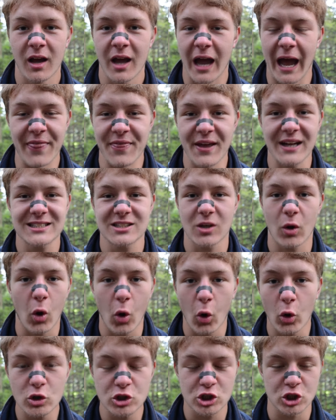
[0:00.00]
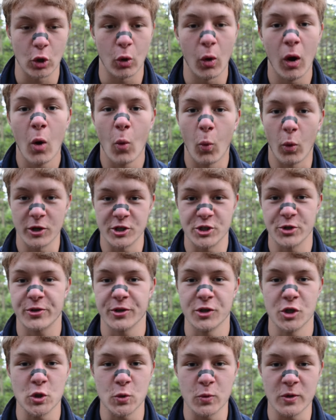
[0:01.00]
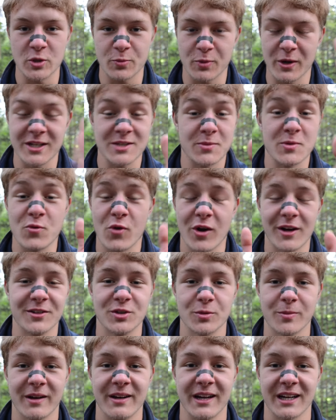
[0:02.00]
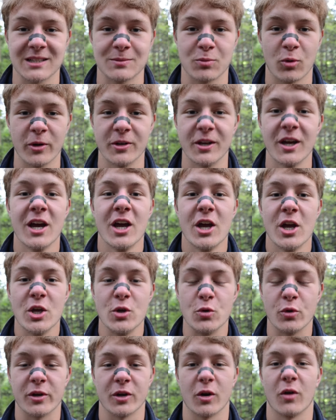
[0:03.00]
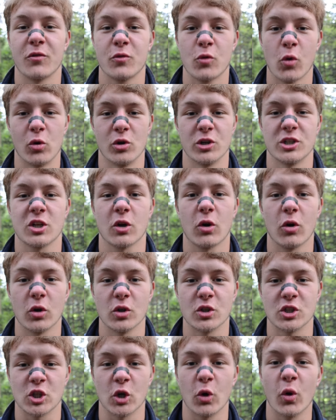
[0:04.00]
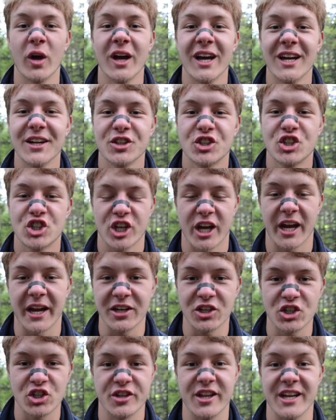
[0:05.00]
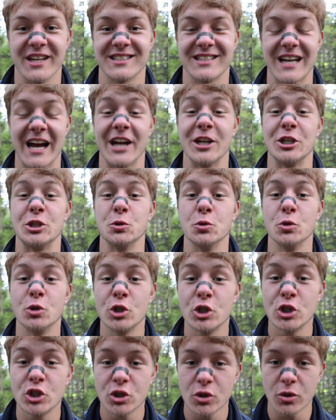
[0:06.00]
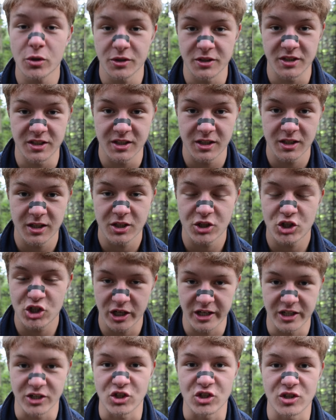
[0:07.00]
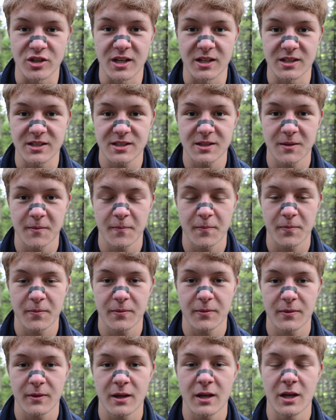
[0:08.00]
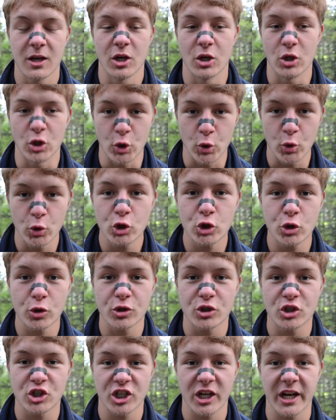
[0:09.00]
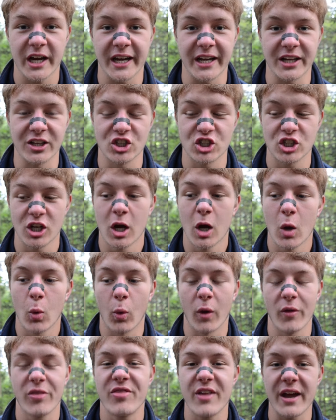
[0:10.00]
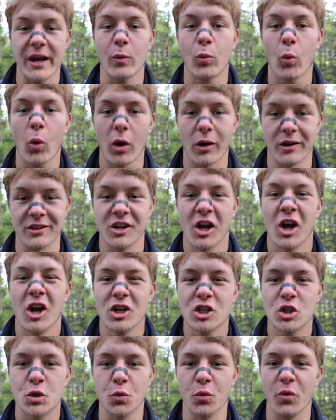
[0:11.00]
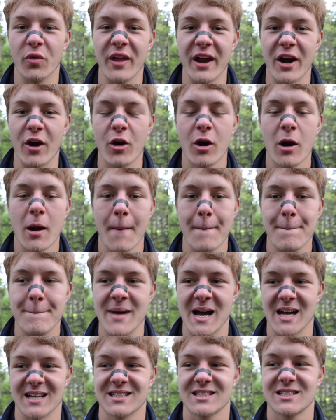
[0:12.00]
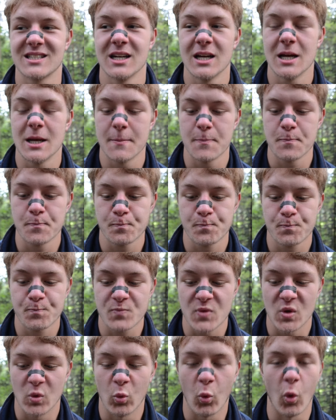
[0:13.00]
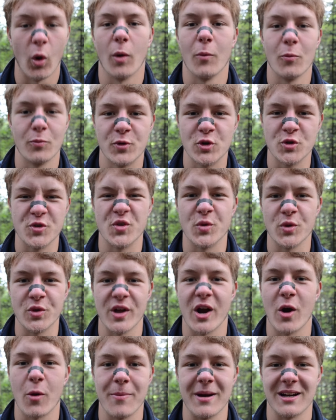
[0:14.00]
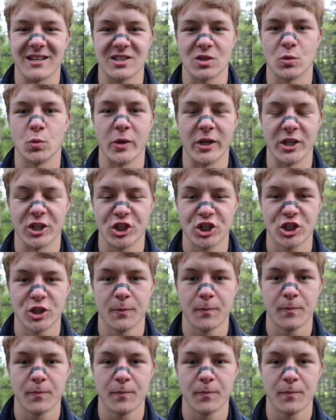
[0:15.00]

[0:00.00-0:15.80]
And that's also what you can do, which brings me right into my next point. You can, of course, also change this, and you should change this. You should change what they want to their best want to, to their best wish.